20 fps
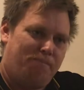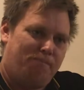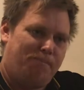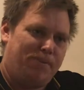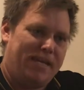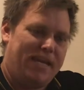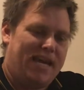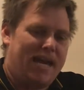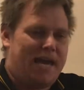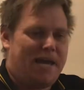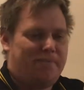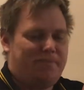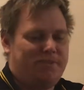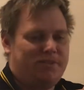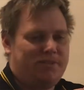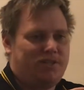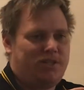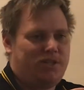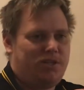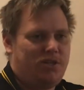be
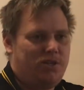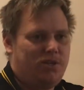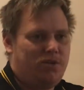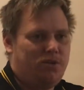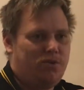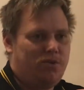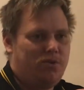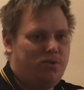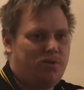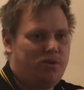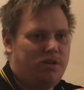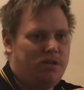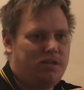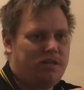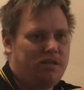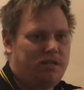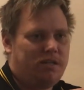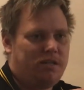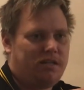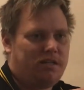able to
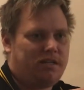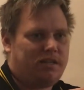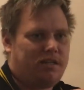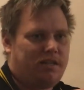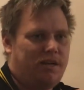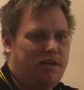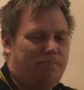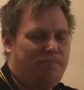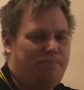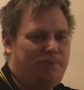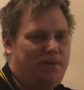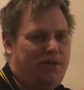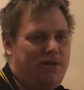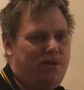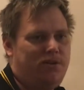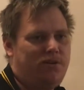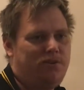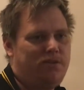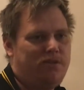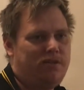
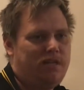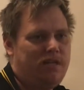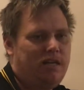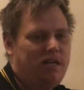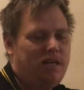compute